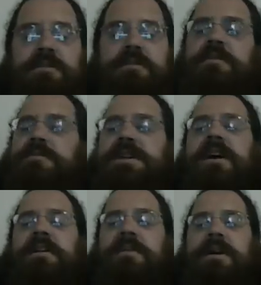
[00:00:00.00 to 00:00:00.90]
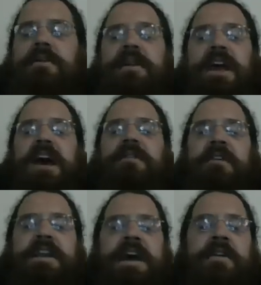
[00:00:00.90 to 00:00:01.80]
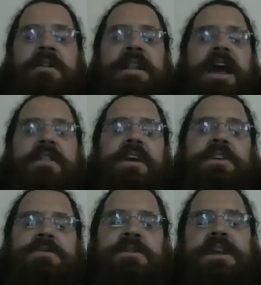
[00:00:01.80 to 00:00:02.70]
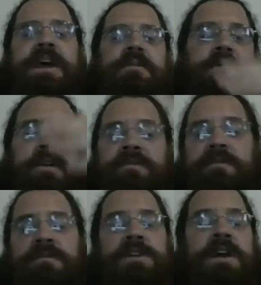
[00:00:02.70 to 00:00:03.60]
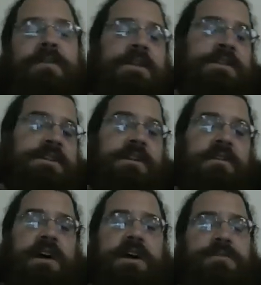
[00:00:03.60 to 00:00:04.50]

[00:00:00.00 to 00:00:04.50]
You know what I'm talking about, halfway down. And the issue with that, I've talked about this on a lot,